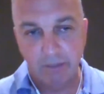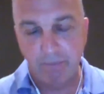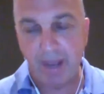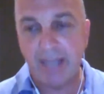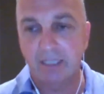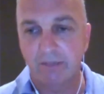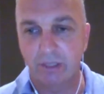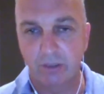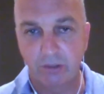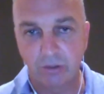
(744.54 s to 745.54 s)
base of
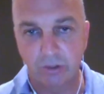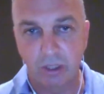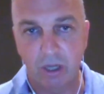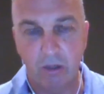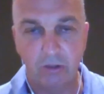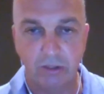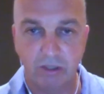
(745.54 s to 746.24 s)
till drill holes